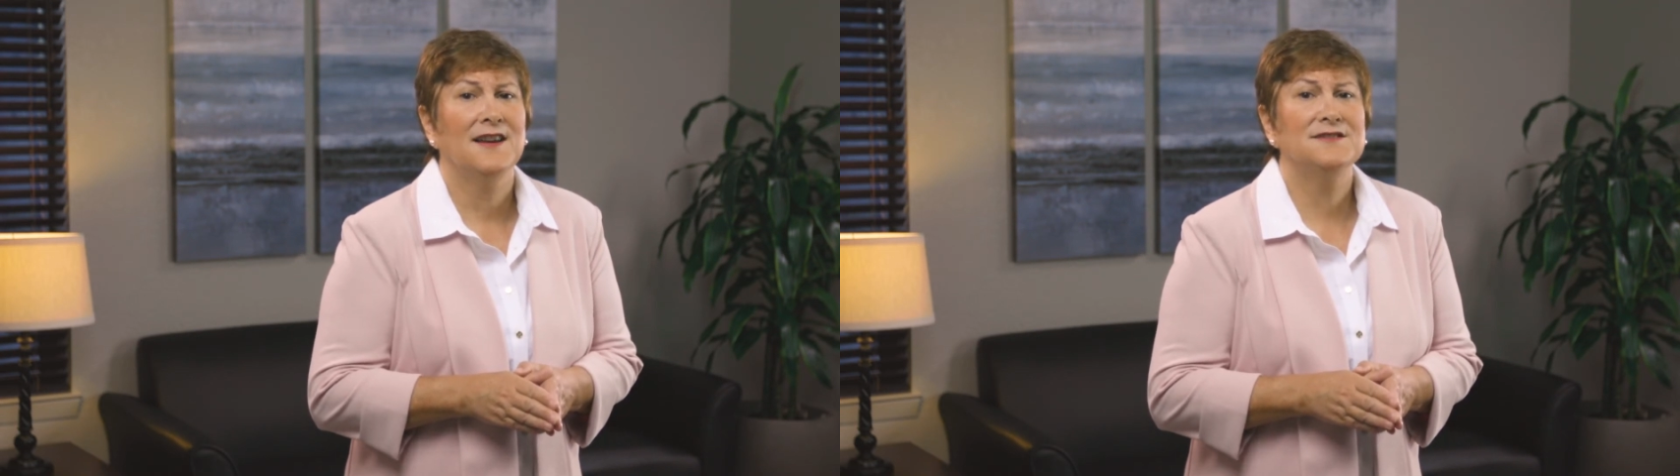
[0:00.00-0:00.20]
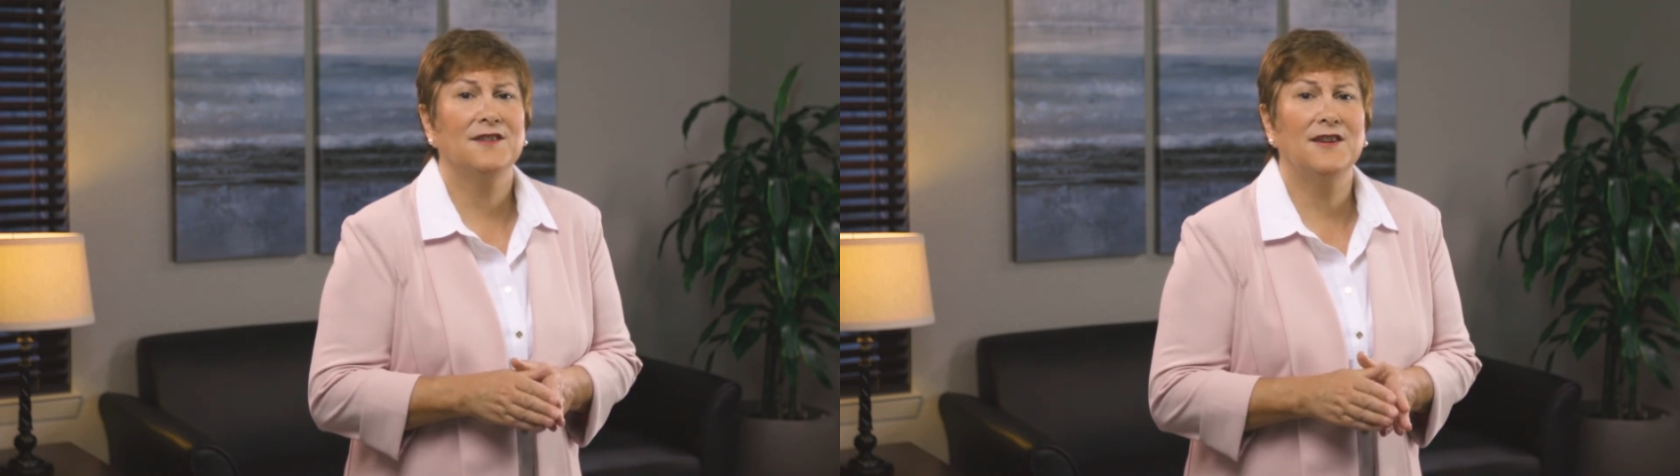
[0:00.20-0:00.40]

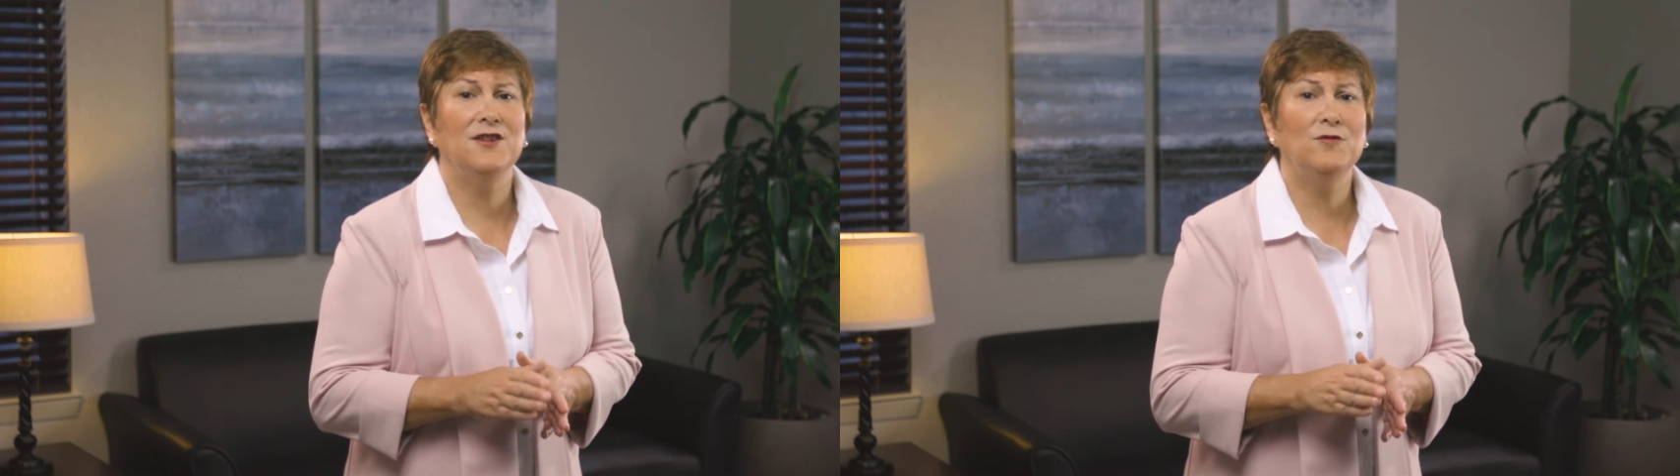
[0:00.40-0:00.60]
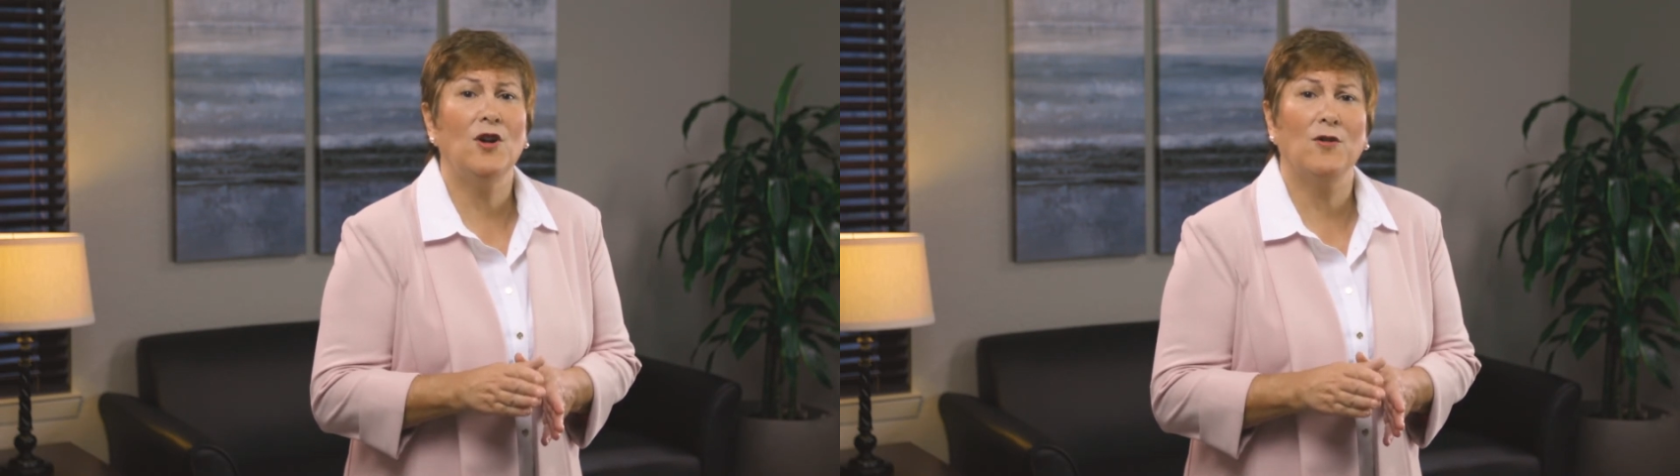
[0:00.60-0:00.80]
so that
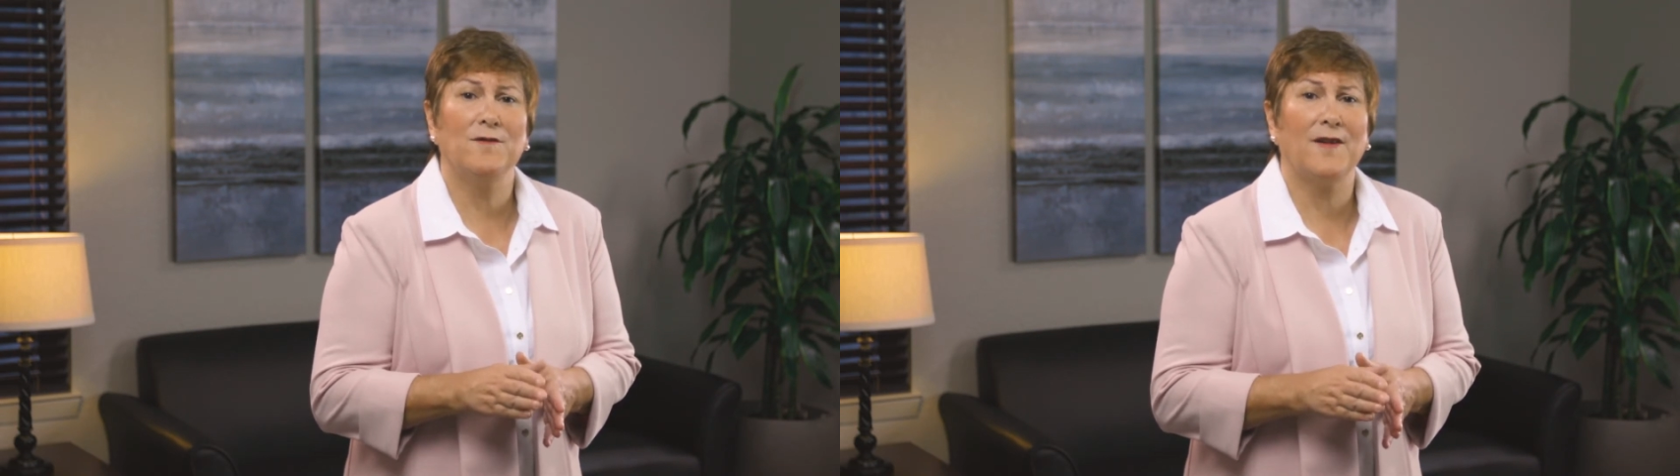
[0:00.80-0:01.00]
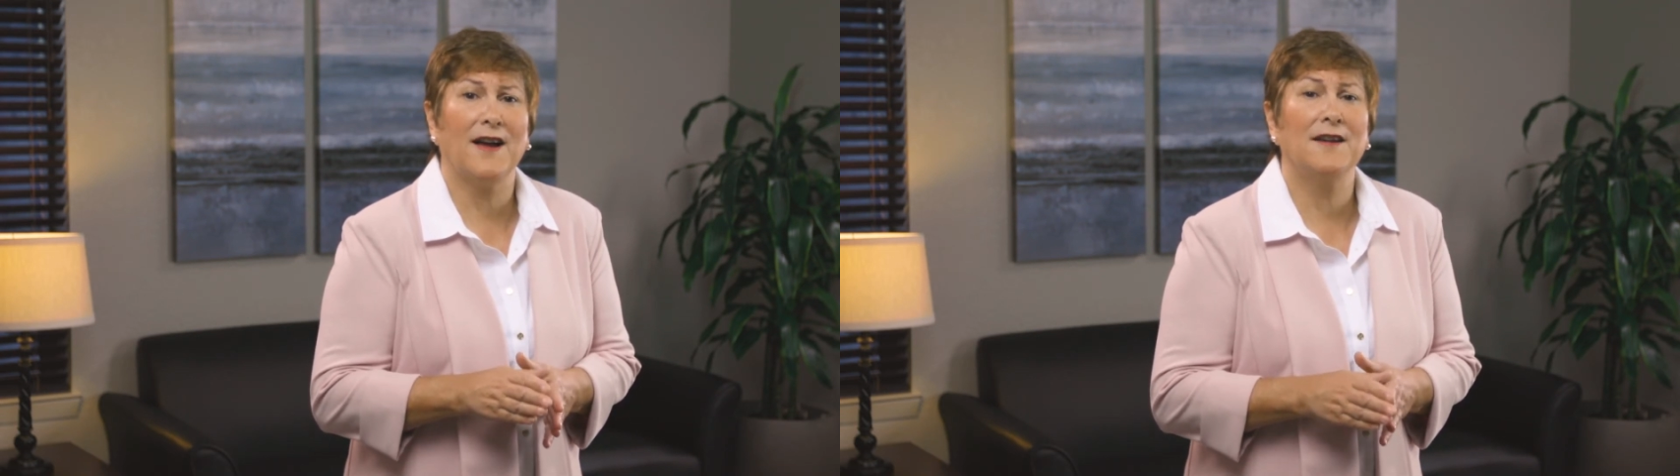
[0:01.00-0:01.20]
you
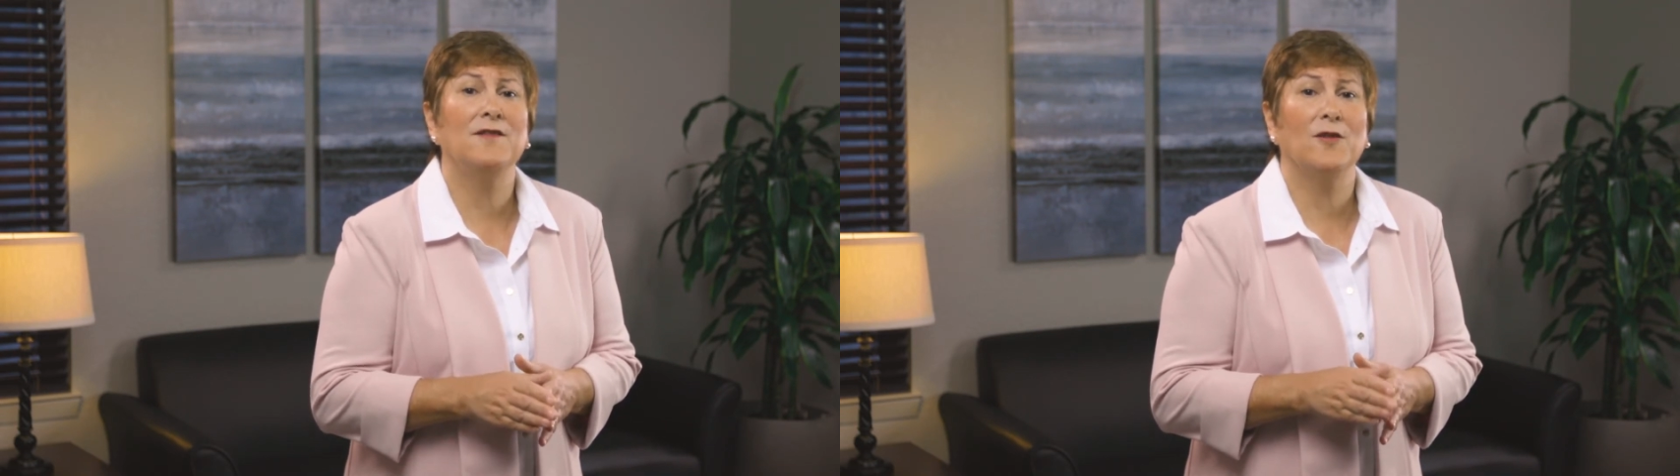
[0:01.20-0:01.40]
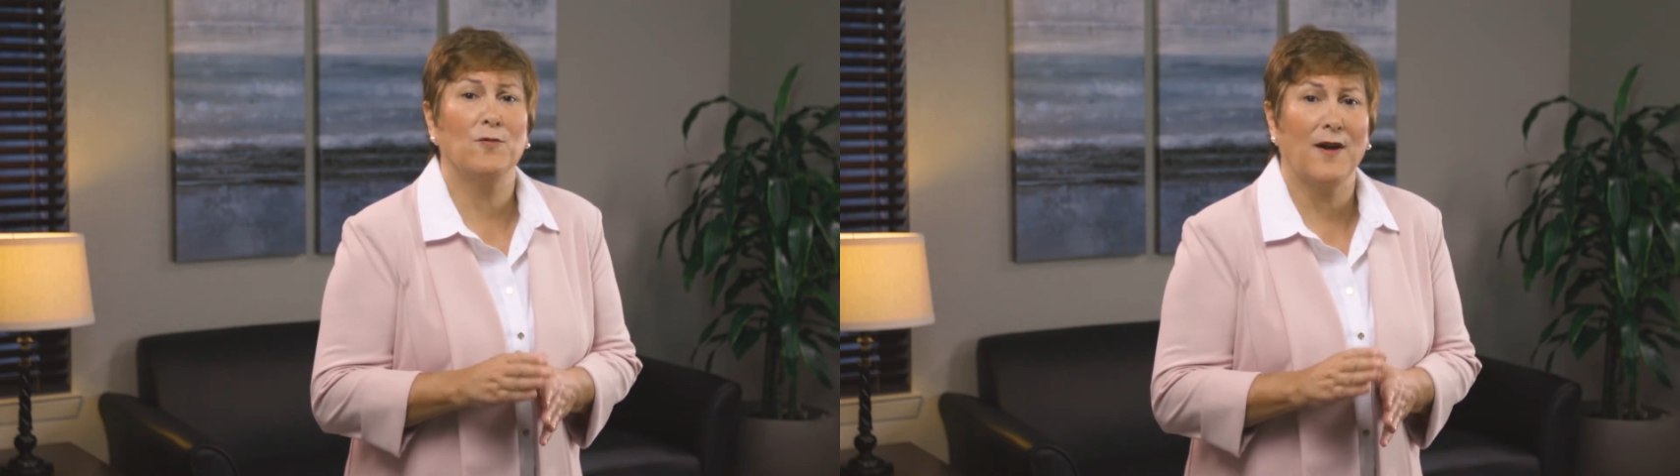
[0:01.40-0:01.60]
notify
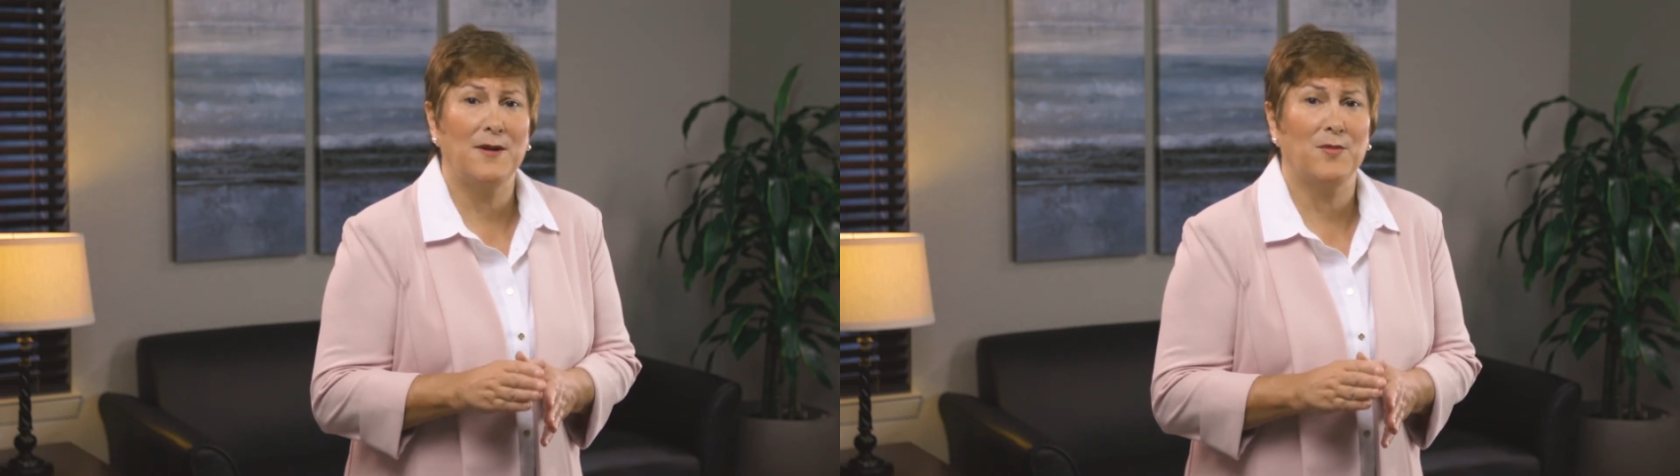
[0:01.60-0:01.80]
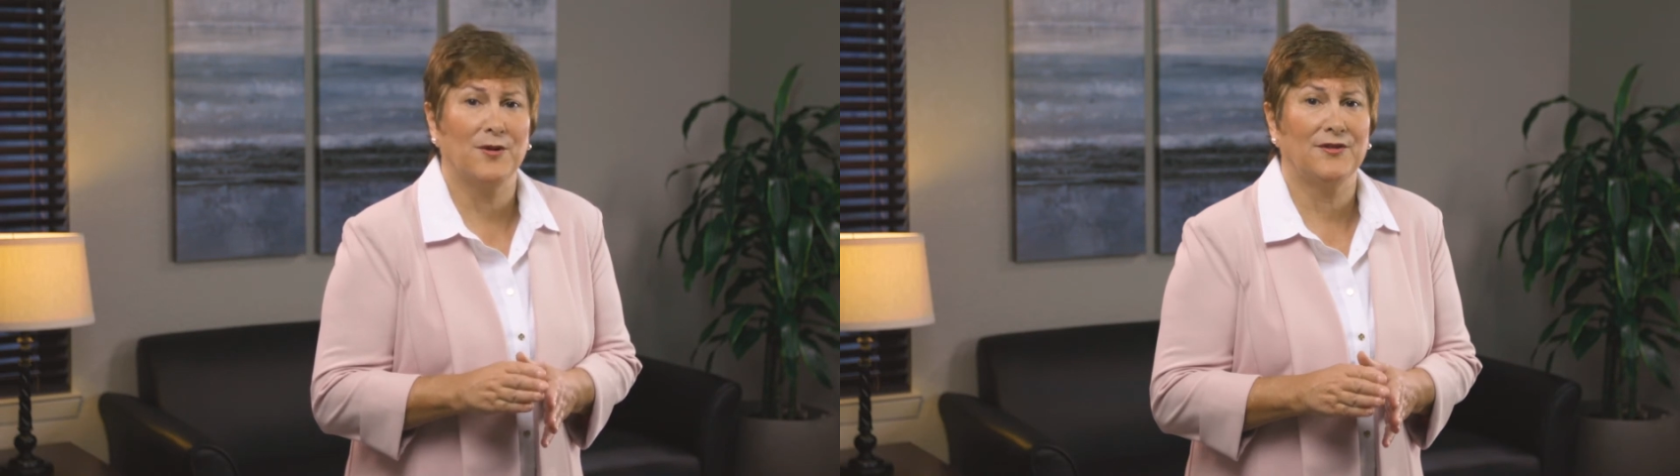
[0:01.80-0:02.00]
the
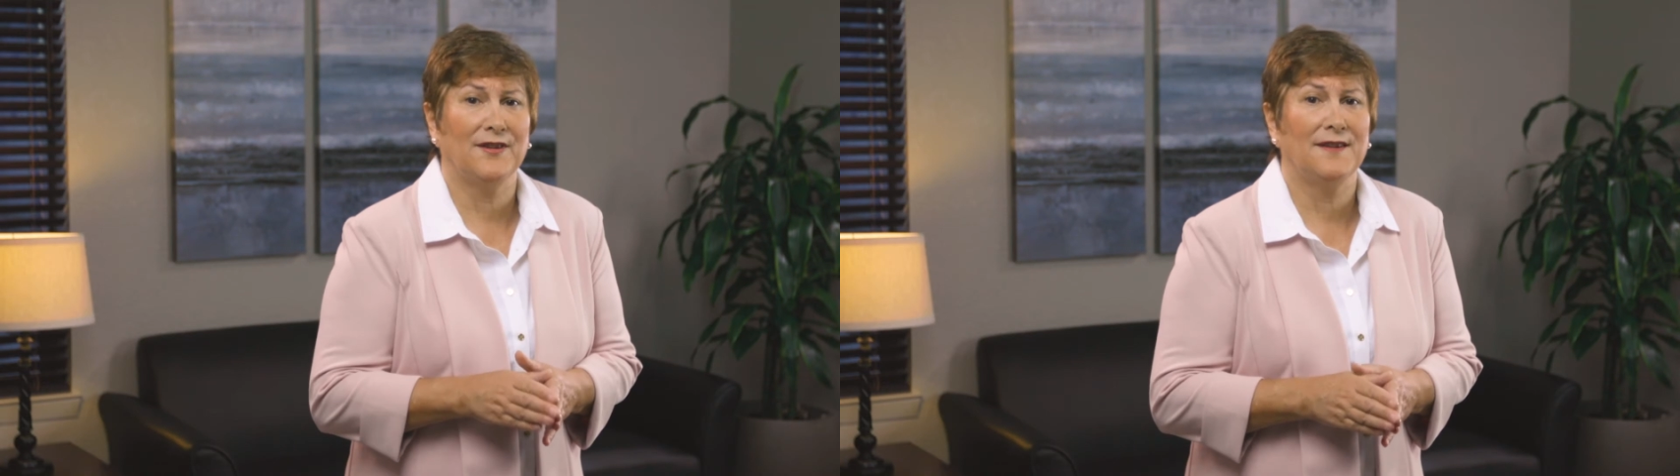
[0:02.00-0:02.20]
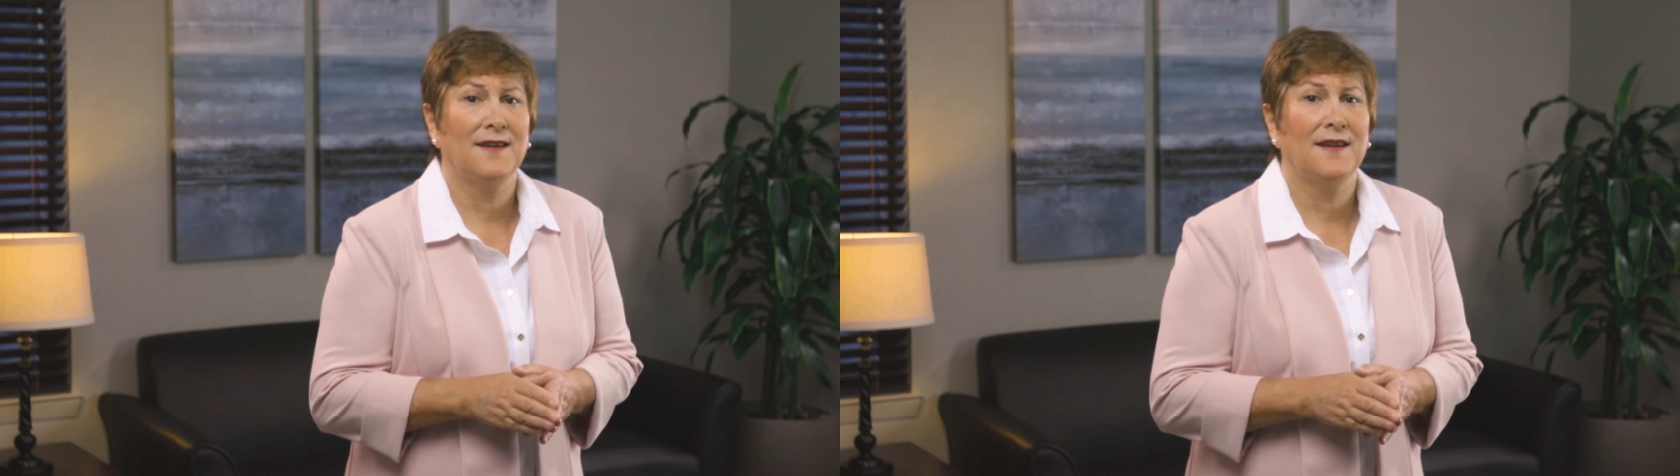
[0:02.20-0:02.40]
right
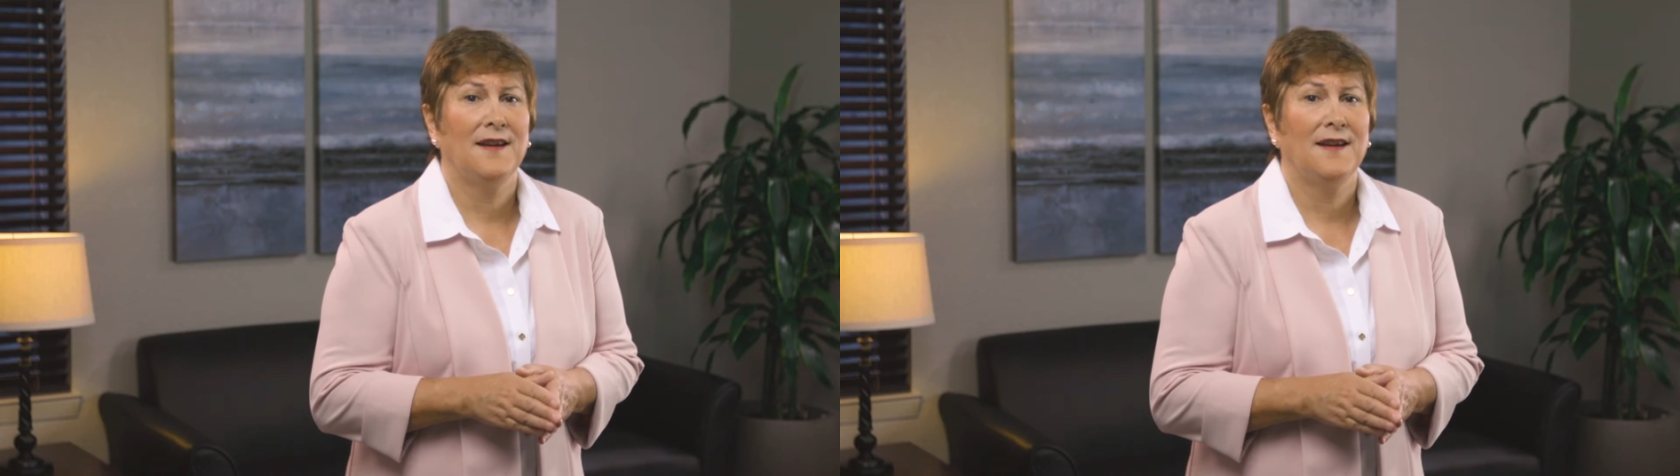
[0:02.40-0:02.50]
person.